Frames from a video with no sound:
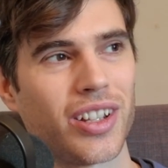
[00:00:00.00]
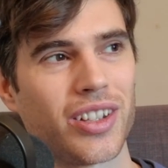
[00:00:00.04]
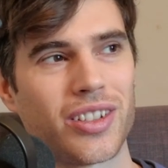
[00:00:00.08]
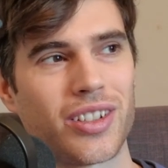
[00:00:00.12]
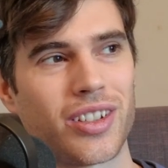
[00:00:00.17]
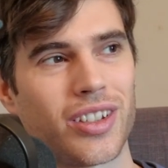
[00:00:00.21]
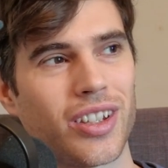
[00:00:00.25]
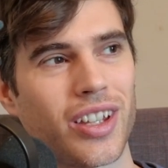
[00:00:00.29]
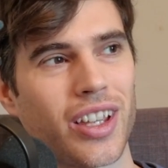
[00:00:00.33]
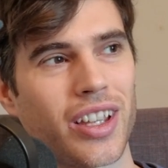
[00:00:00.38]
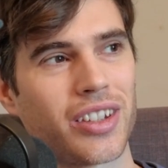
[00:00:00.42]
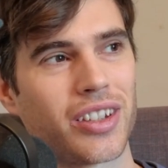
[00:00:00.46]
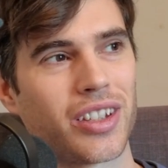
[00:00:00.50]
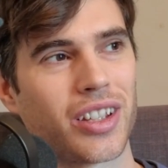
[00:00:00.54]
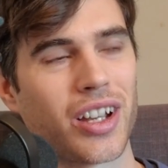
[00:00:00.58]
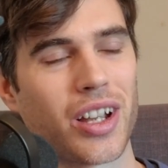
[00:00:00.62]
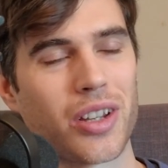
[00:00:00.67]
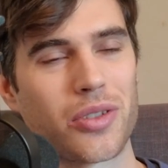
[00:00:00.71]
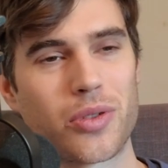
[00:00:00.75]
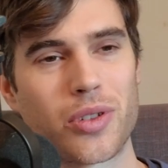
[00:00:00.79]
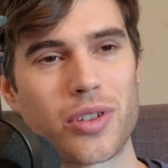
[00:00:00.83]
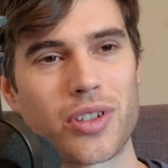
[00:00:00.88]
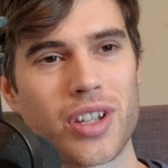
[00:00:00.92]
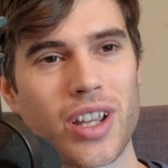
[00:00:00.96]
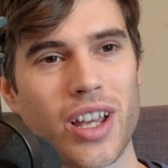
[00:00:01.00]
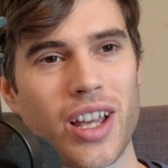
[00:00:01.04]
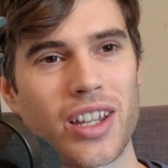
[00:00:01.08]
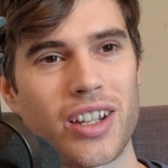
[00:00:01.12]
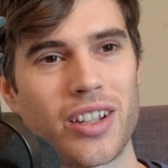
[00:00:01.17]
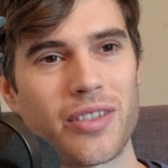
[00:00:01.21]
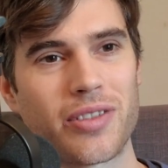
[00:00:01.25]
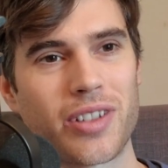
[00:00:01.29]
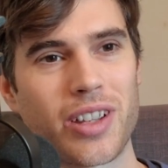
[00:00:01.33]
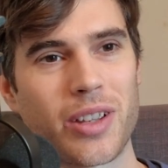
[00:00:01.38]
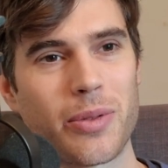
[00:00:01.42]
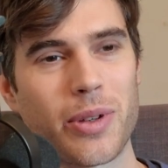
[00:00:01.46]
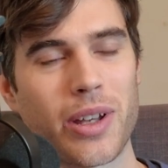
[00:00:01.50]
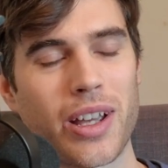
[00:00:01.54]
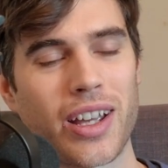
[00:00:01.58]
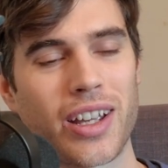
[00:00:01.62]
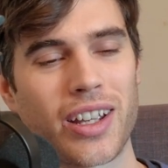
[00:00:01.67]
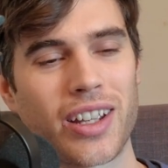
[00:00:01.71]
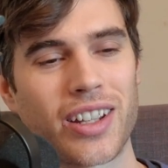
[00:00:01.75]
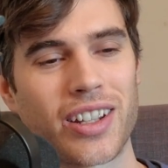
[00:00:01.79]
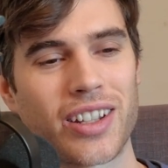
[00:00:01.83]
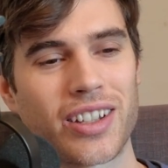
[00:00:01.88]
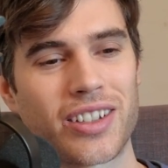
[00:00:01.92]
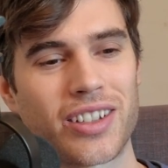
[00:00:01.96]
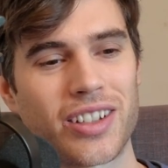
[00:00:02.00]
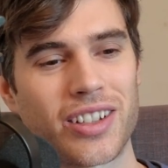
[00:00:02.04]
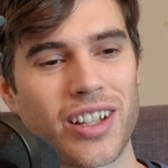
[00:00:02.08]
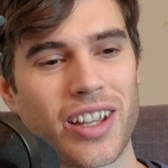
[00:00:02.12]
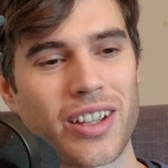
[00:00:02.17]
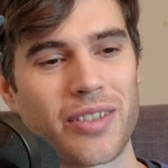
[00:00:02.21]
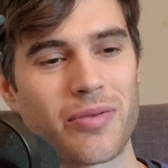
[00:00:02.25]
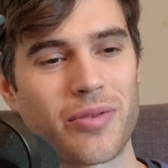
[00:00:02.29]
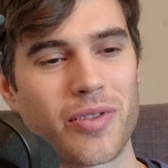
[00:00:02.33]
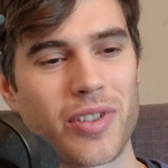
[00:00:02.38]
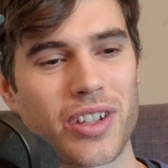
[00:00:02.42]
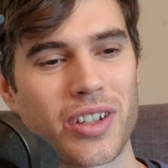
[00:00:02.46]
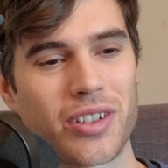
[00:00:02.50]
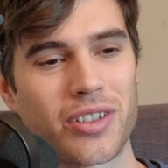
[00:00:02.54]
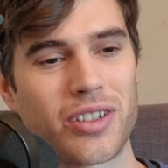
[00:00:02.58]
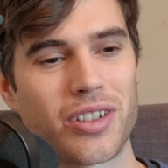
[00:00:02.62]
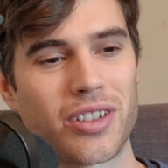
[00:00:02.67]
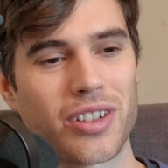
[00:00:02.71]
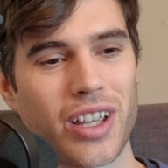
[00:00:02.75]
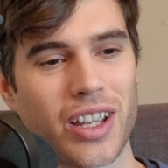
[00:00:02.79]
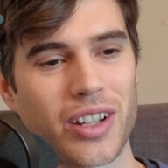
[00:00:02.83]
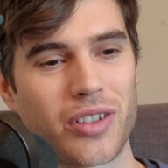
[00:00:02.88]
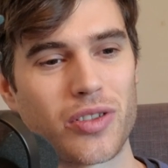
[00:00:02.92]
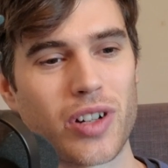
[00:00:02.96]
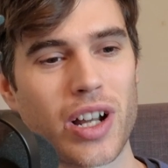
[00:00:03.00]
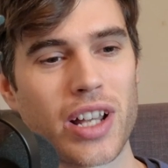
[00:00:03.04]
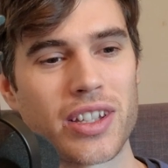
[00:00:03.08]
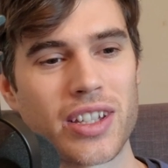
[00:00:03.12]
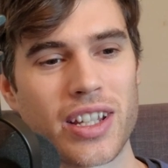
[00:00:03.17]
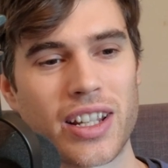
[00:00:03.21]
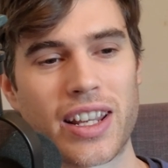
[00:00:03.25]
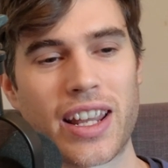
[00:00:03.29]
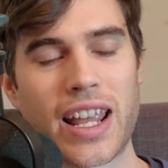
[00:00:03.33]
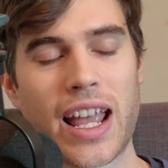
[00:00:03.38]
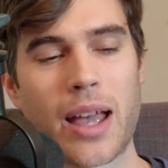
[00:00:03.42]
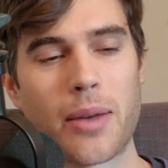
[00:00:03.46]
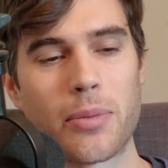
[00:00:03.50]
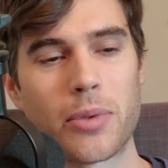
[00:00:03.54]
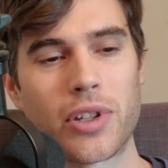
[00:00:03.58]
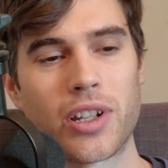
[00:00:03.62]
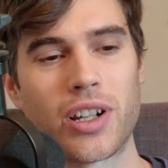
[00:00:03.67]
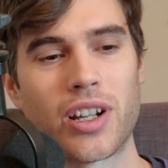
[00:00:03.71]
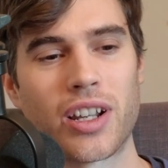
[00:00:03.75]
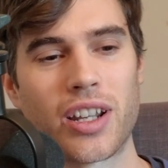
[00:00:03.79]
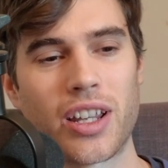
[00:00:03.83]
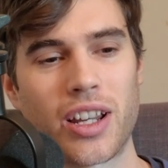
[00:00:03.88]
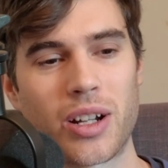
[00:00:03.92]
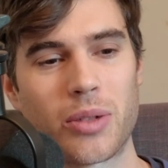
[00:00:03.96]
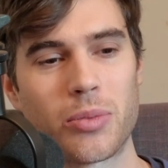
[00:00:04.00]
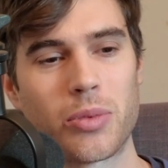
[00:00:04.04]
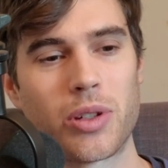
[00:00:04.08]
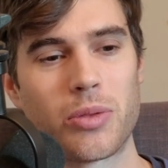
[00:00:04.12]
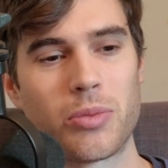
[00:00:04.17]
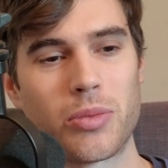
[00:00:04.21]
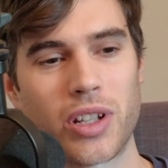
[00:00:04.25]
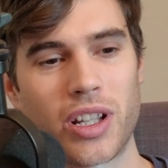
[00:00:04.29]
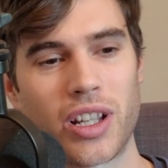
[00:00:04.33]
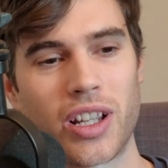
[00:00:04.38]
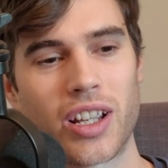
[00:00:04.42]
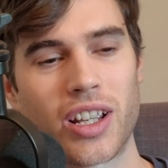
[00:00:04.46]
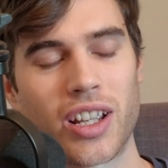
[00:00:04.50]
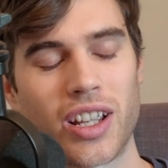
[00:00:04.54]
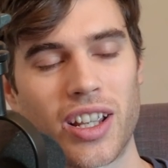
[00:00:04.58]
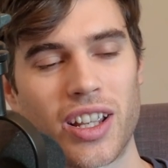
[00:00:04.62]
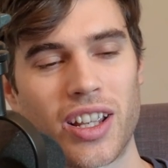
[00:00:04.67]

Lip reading: to like the countryside of Quebec to like rent a cabin on Airbnb,